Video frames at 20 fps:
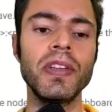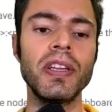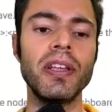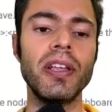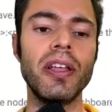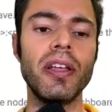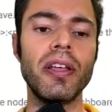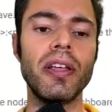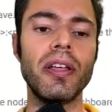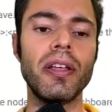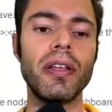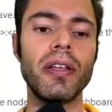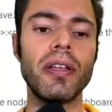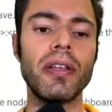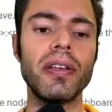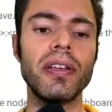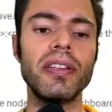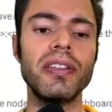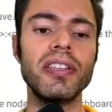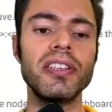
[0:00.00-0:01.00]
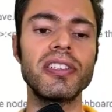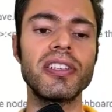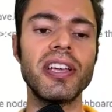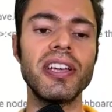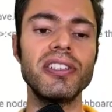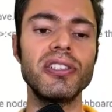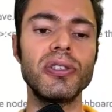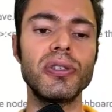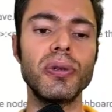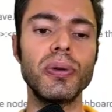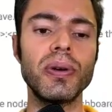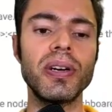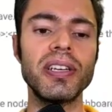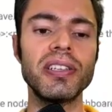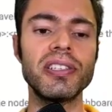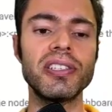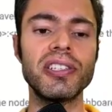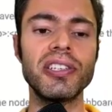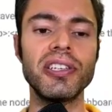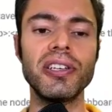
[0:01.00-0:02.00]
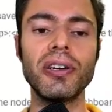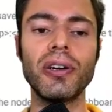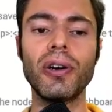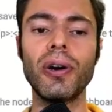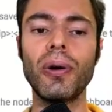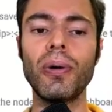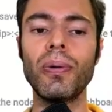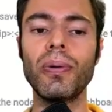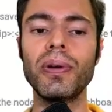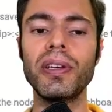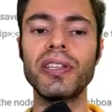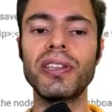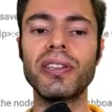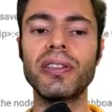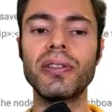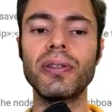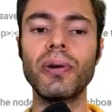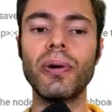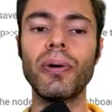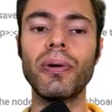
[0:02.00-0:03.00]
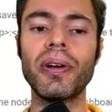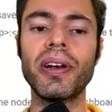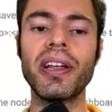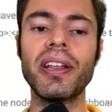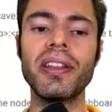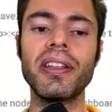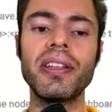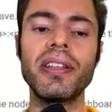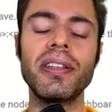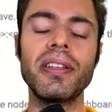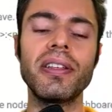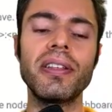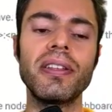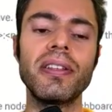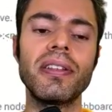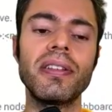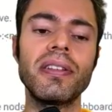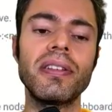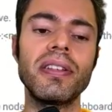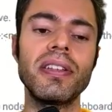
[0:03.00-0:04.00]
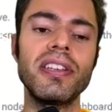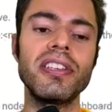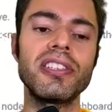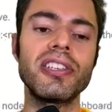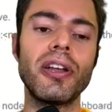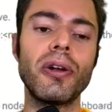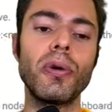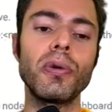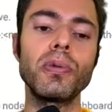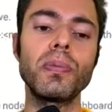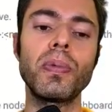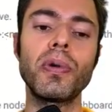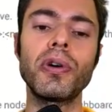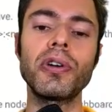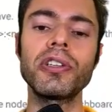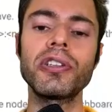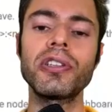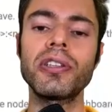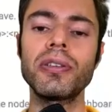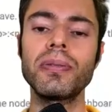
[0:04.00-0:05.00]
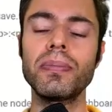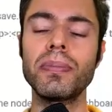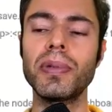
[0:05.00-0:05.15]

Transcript: In this case, you can see how it already is a node port,